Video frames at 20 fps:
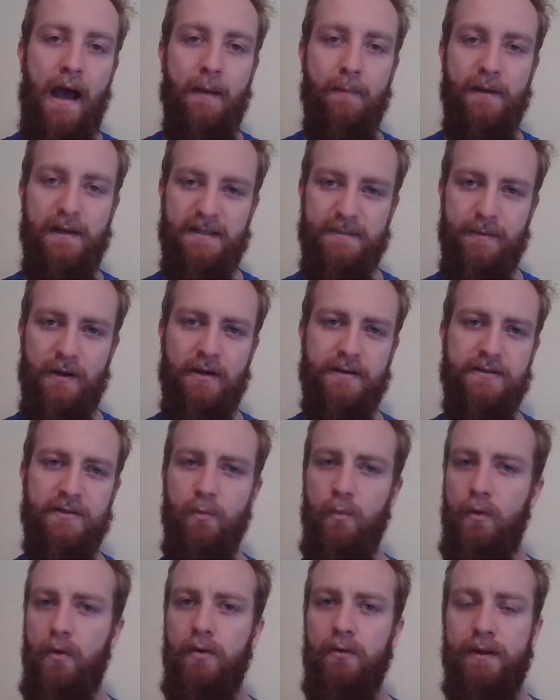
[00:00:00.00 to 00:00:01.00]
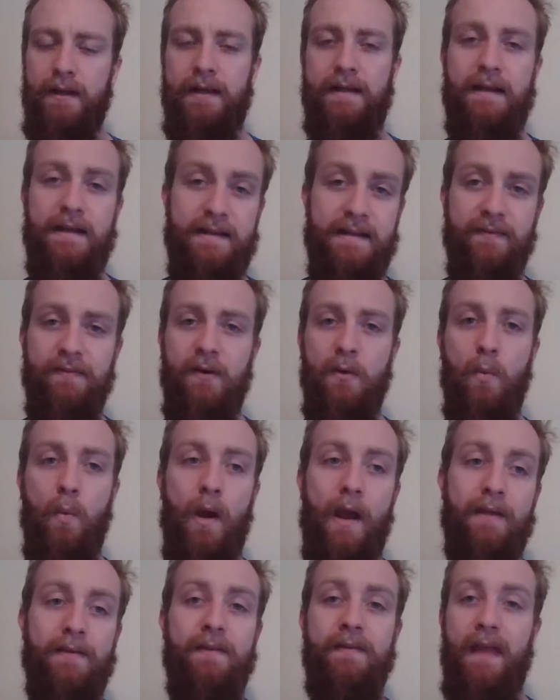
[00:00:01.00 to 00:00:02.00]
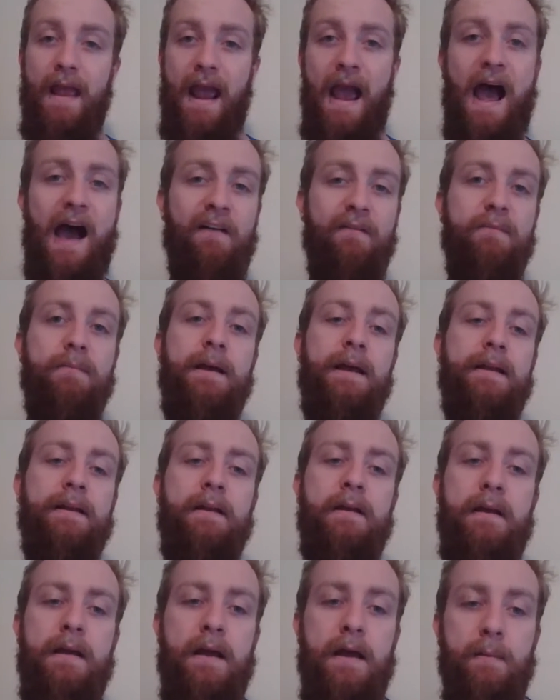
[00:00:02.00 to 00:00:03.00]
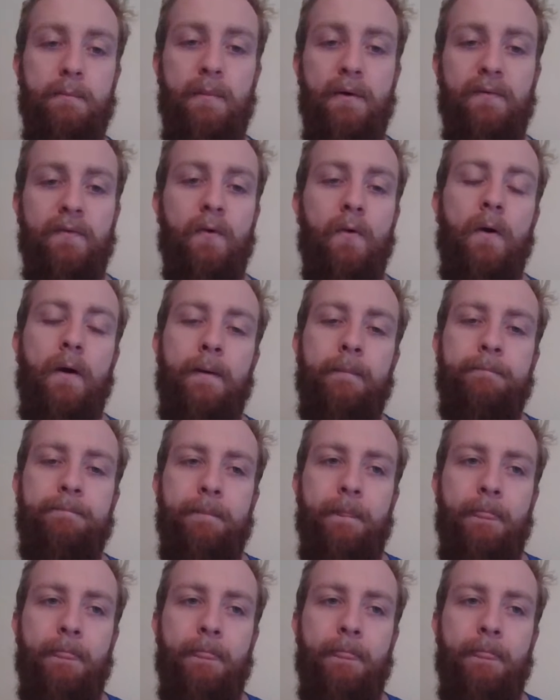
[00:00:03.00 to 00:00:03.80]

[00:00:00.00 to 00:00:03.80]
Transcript: experience the world in a different way than they have been before.